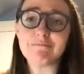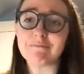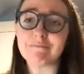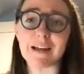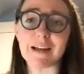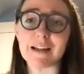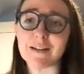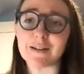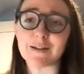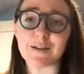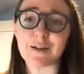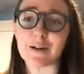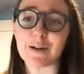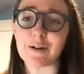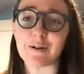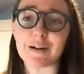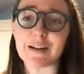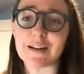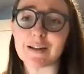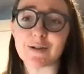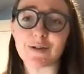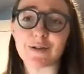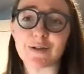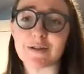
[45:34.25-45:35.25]
And so
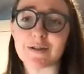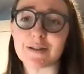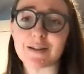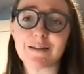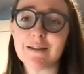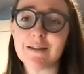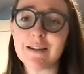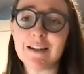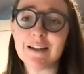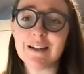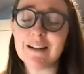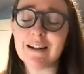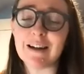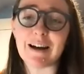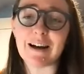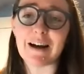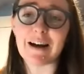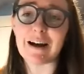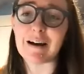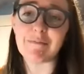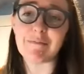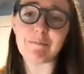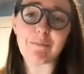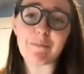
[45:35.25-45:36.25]
it's just,
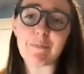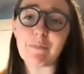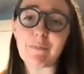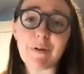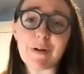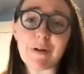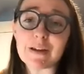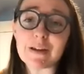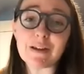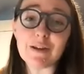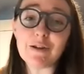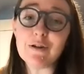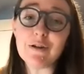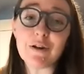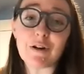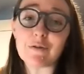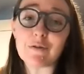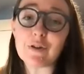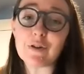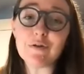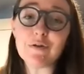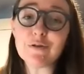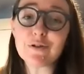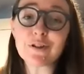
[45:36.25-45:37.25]
um, you know,
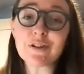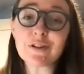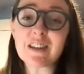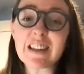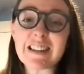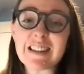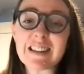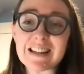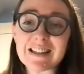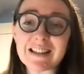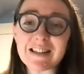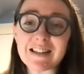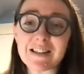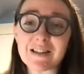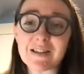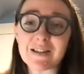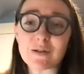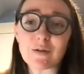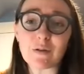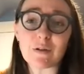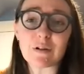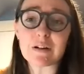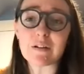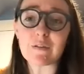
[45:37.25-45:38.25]
usually that's the
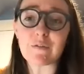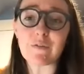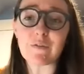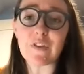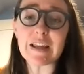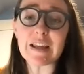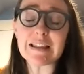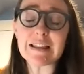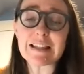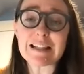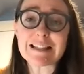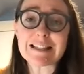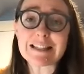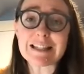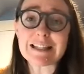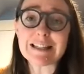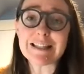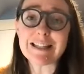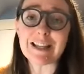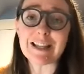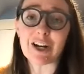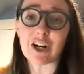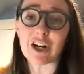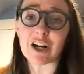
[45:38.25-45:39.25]
sort of thing that's in
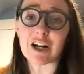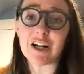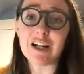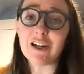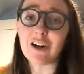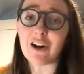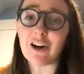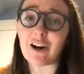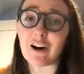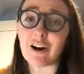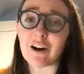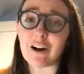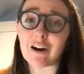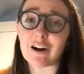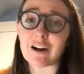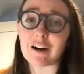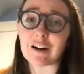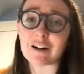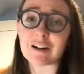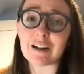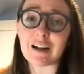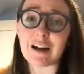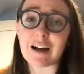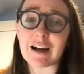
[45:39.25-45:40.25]
there
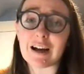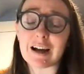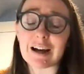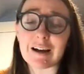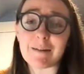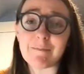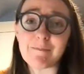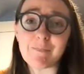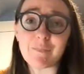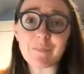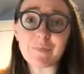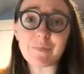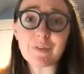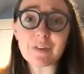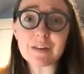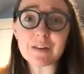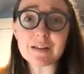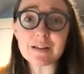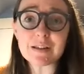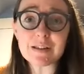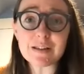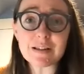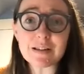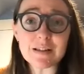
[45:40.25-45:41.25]
are um,
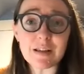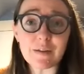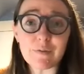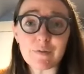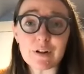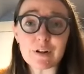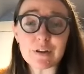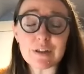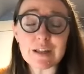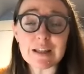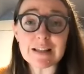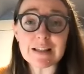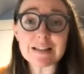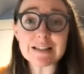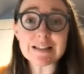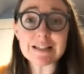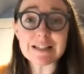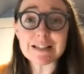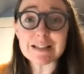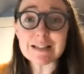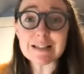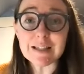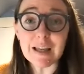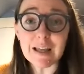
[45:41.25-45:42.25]
different things
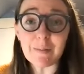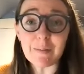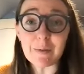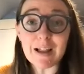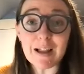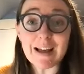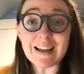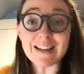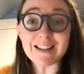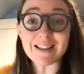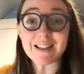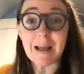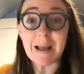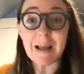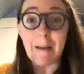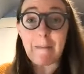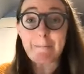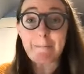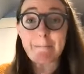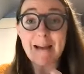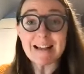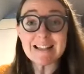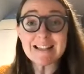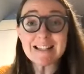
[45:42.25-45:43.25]
to stabilize that
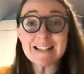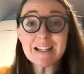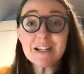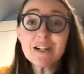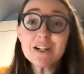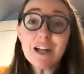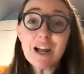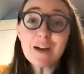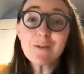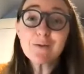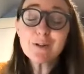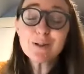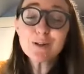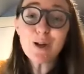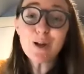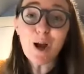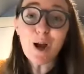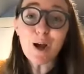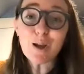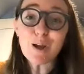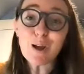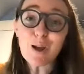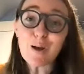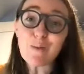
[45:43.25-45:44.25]
message I was
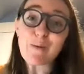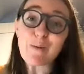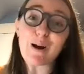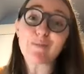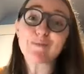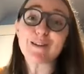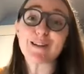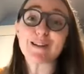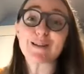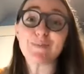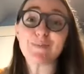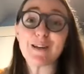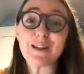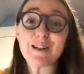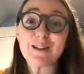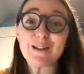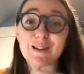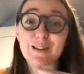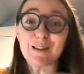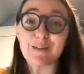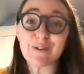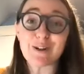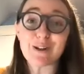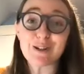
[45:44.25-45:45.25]
talking about that's being
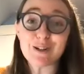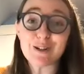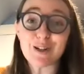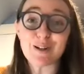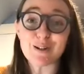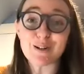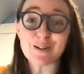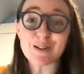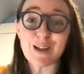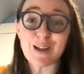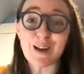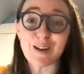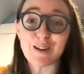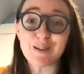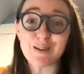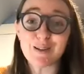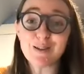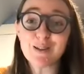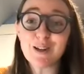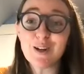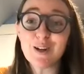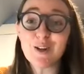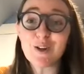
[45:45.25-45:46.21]
delivered to your cells.